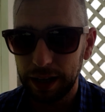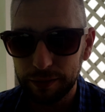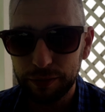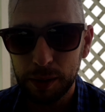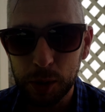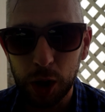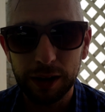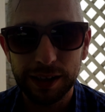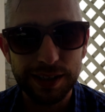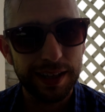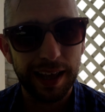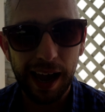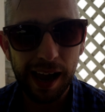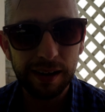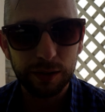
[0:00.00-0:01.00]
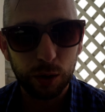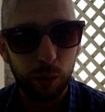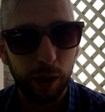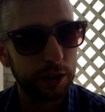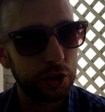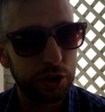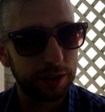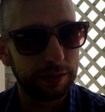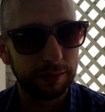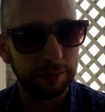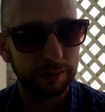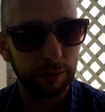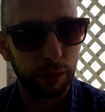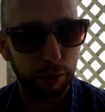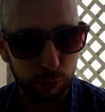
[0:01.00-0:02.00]
And if I'm honest, that
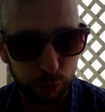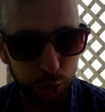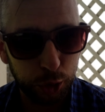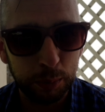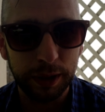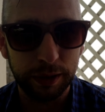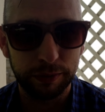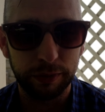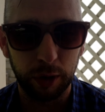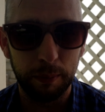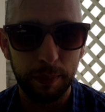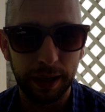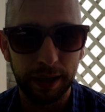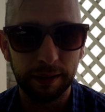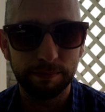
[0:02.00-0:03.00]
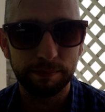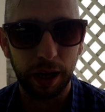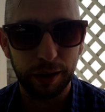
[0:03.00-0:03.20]
question threw me for a minute.